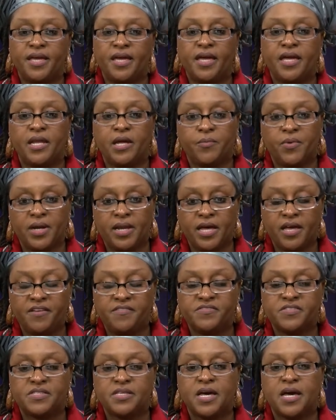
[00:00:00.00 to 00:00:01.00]
and our
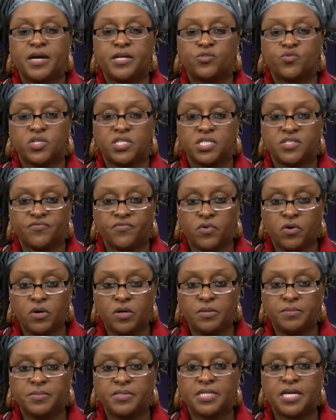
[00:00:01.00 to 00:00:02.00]
lives are
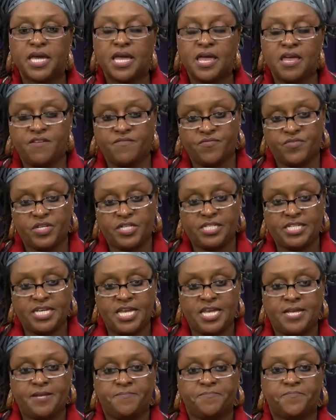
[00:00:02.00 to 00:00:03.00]
transformed every
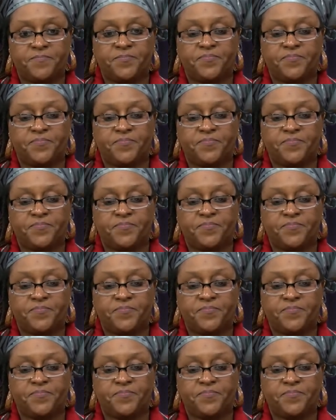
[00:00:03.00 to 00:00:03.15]
day.